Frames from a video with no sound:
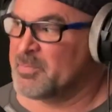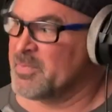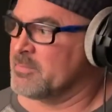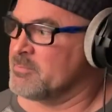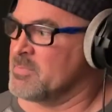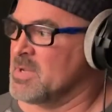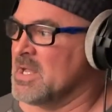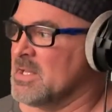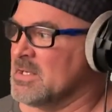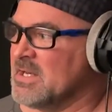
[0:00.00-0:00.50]
that
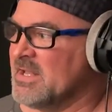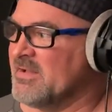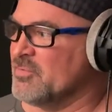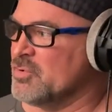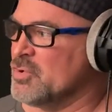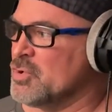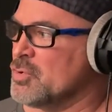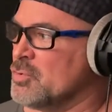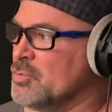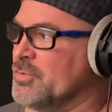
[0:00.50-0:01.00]
my
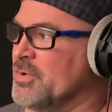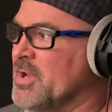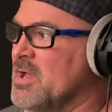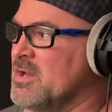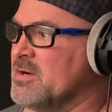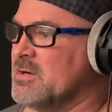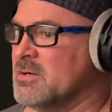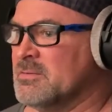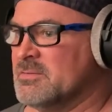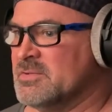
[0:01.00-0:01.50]
11-year-old
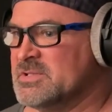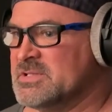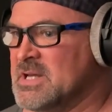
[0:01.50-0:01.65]
daughter was